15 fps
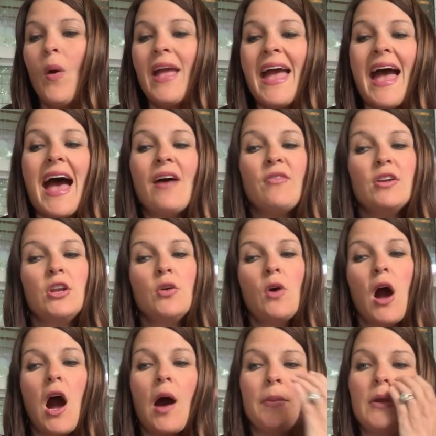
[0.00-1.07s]
We have a new
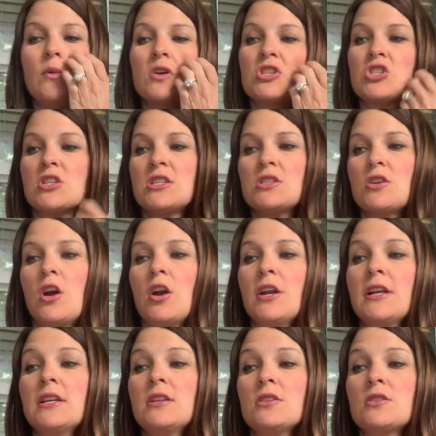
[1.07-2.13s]
hobby we're just
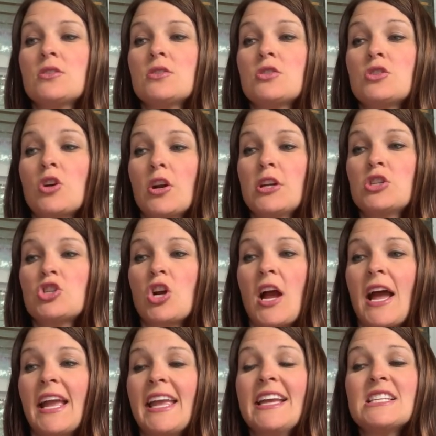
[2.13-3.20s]
started
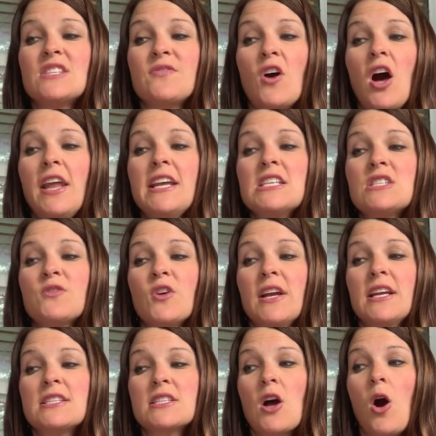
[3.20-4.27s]
trying. It's fun, it's
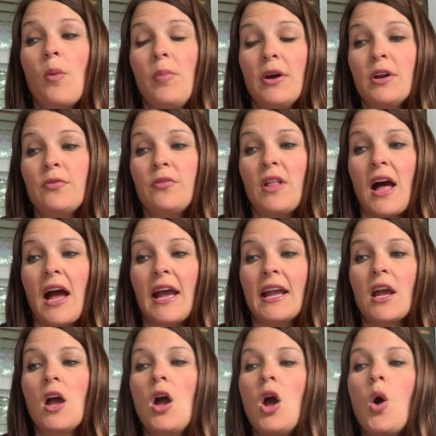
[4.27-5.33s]
free, it's called
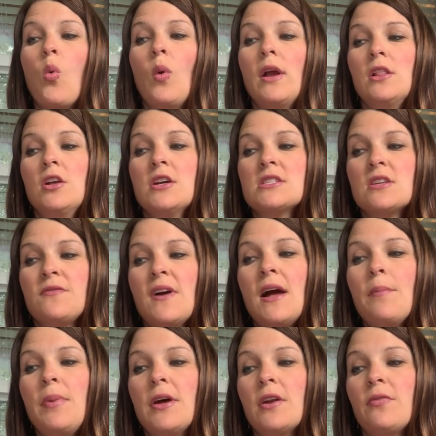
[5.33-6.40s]
butterflying. We look to
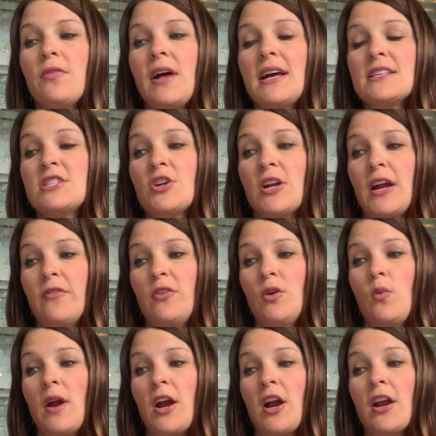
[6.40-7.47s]
find butterflies, they're
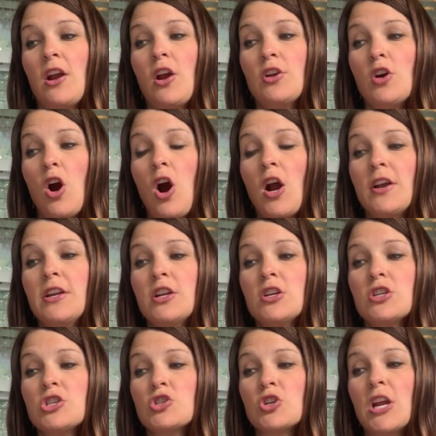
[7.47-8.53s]
everywhere. In our yard, near
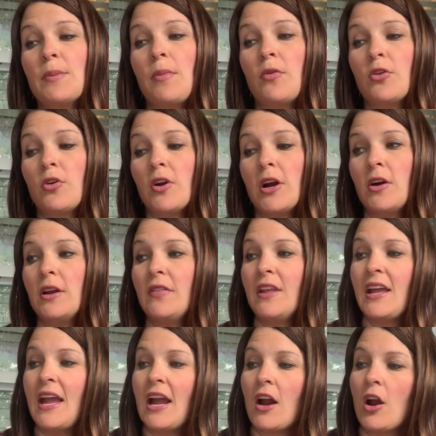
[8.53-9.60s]
a stream, on the ground, in
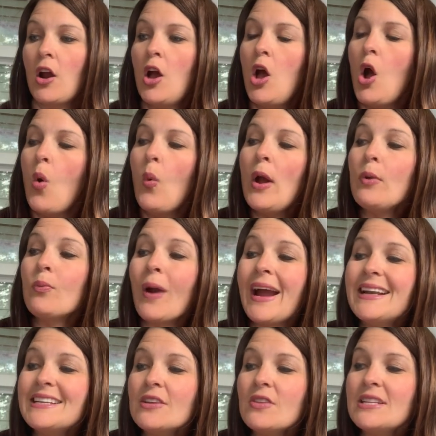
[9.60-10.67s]
the air. We
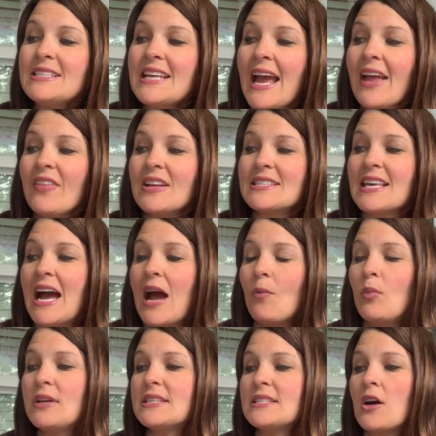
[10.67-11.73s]
write down the day and the
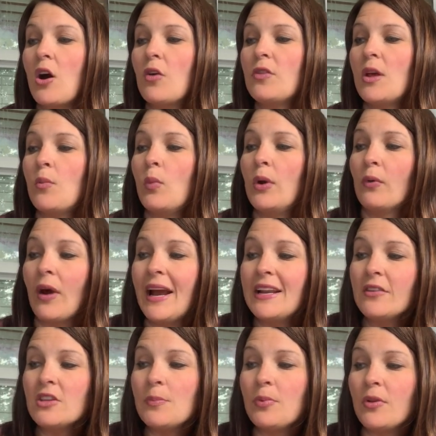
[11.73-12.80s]
time we saw them. We write
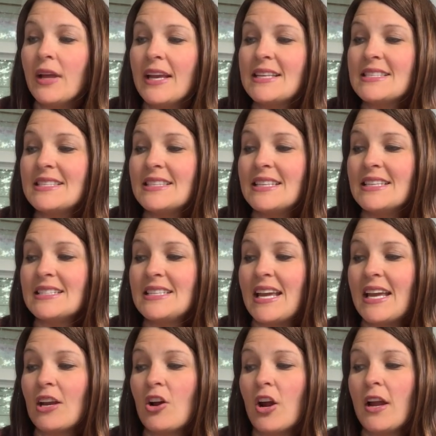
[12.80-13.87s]
down the place, then
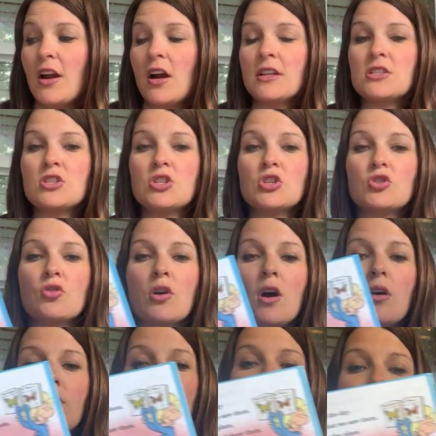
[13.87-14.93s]
take crayons to
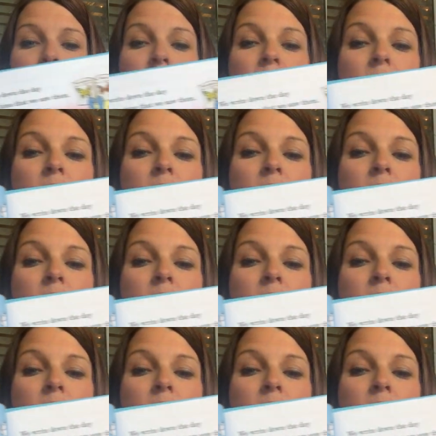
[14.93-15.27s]
draw them.